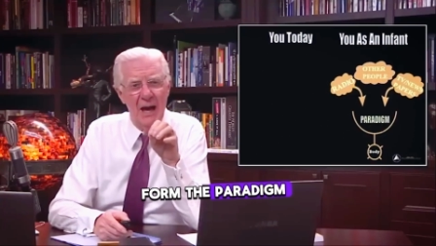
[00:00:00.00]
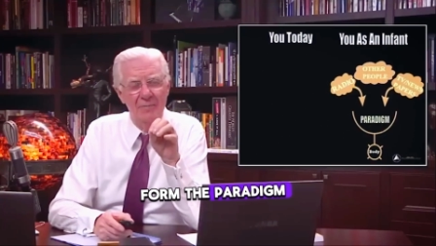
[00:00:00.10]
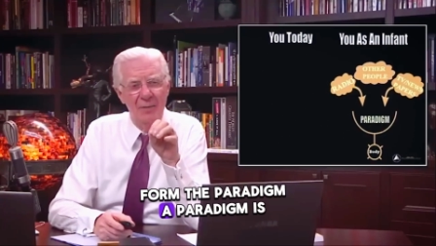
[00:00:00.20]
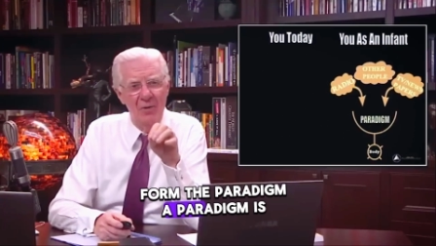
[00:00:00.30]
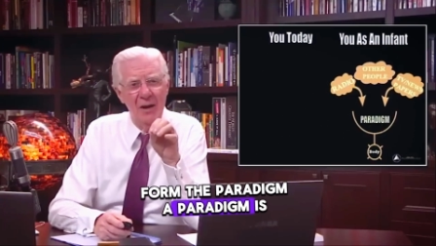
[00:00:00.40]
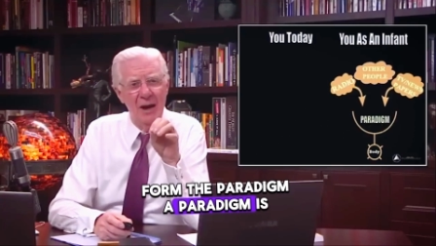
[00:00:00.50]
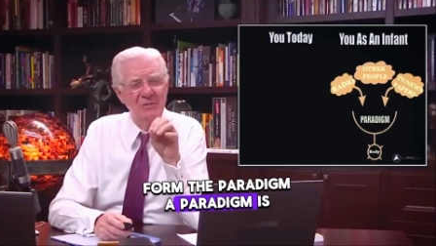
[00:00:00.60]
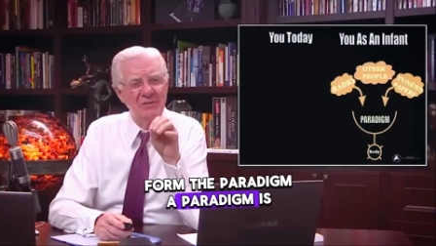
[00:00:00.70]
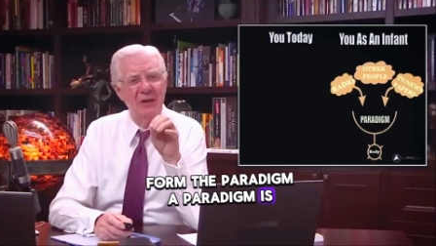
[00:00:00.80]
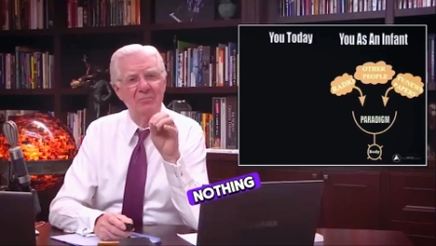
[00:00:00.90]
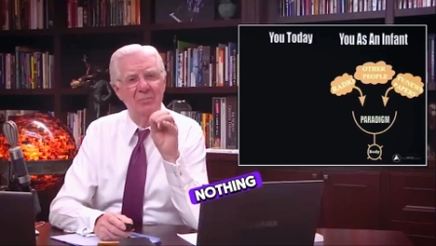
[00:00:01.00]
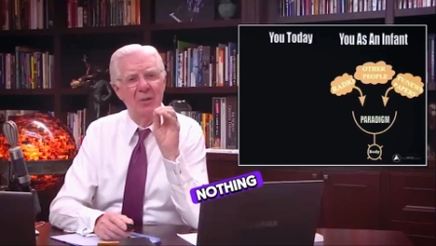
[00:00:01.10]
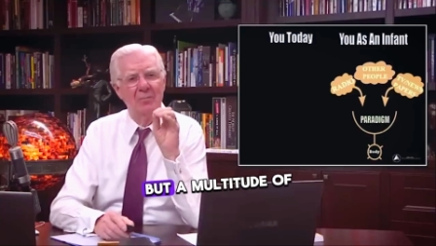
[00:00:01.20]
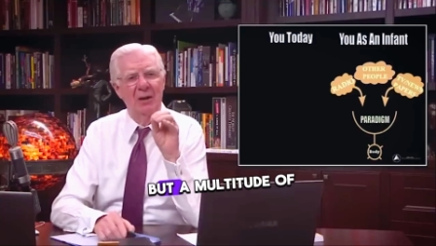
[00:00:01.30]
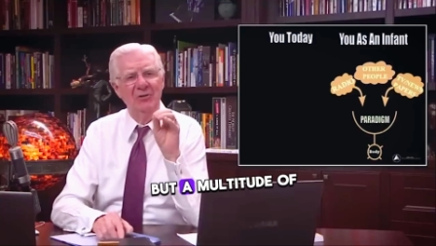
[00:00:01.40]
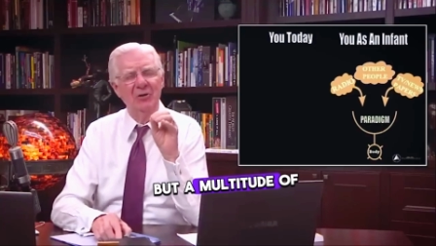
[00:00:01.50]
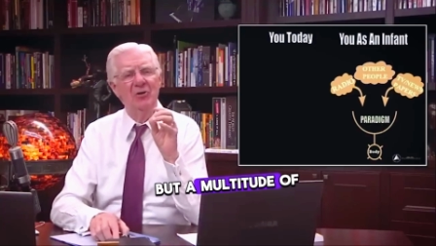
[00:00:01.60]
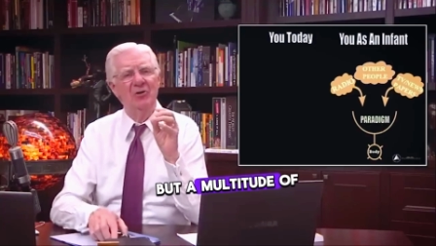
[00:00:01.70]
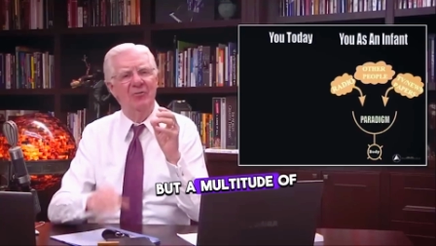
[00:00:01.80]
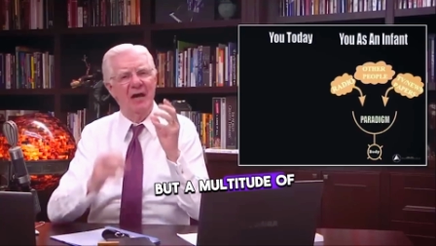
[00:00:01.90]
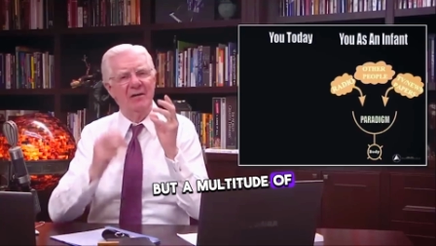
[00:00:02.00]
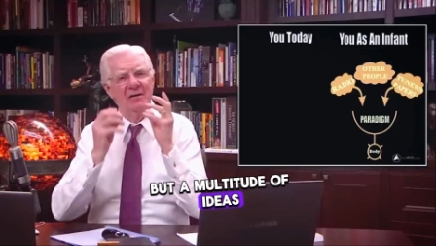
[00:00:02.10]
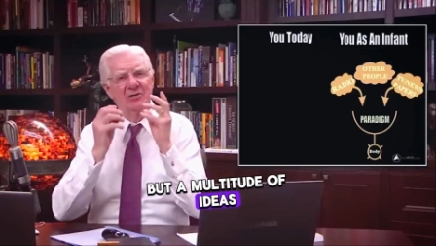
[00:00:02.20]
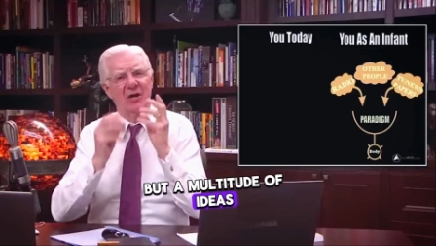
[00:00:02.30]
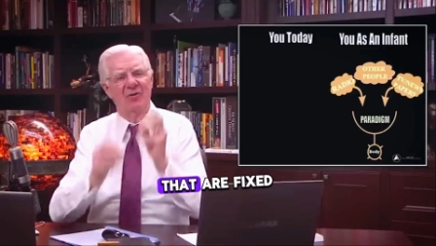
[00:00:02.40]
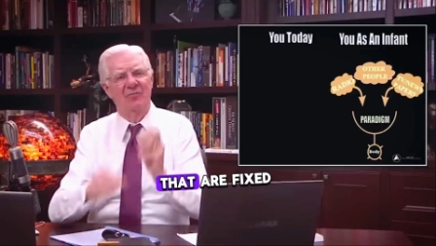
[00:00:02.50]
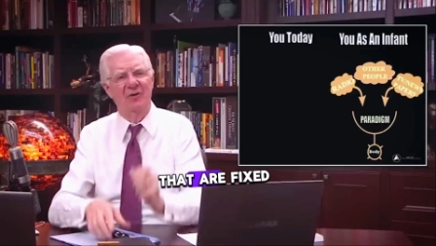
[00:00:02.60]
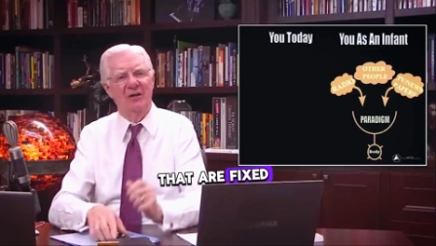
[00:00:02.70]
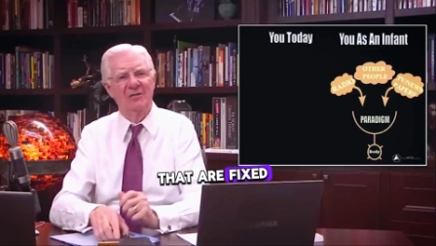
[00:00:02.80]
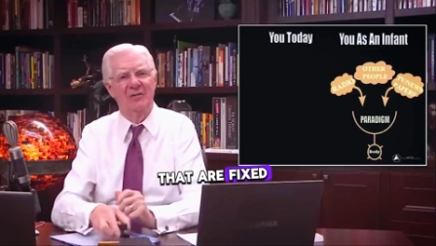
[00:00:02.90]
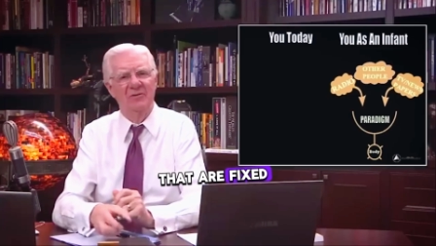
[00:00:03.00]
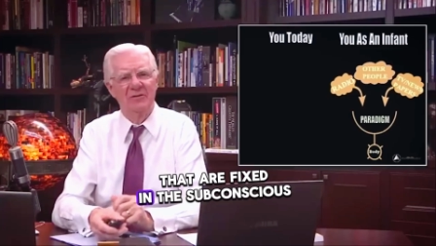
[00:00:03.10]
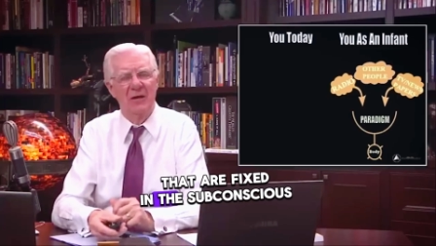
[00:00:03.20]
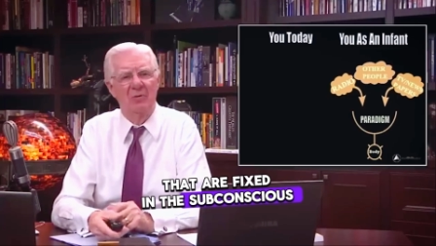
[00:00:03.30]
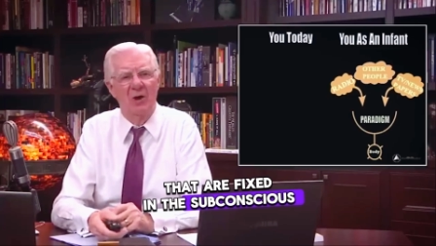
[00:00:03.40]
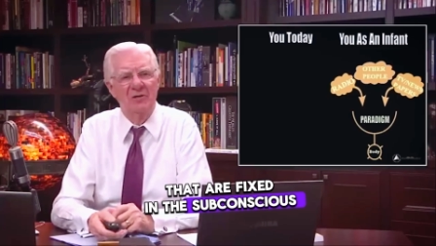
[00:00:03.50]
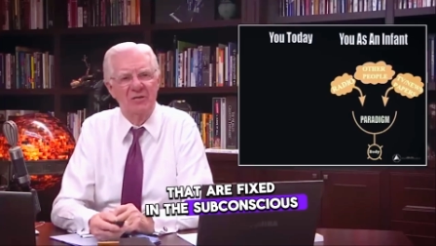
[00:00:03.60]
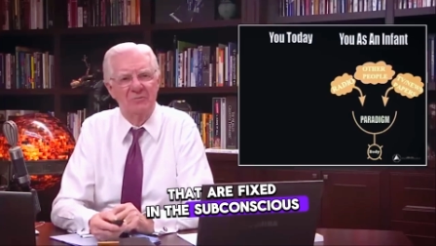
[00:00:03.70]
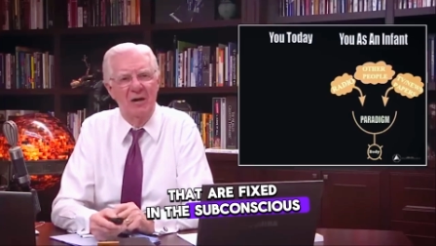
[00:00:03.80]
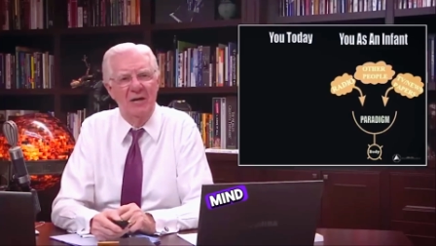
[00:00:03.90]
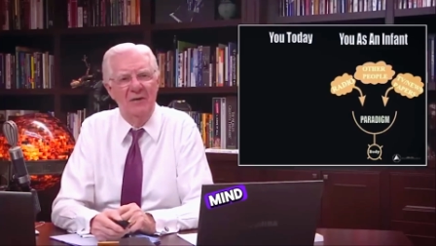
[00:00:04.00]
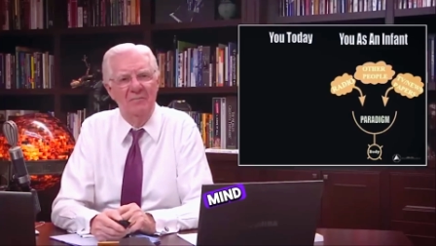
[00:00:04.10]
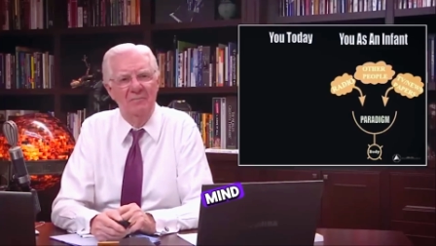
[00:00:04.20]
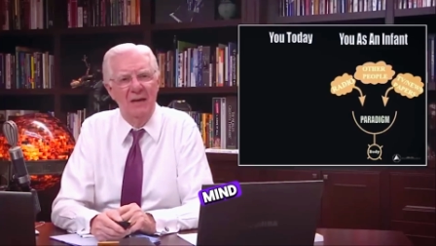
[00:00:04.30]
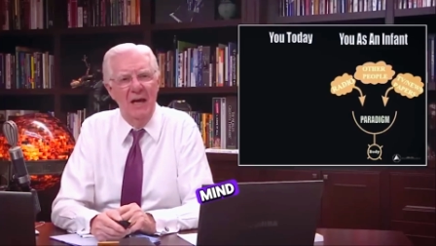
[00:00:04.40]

A paradigm is nothing but a multitude of ideas that are fixed in the subconscious mind.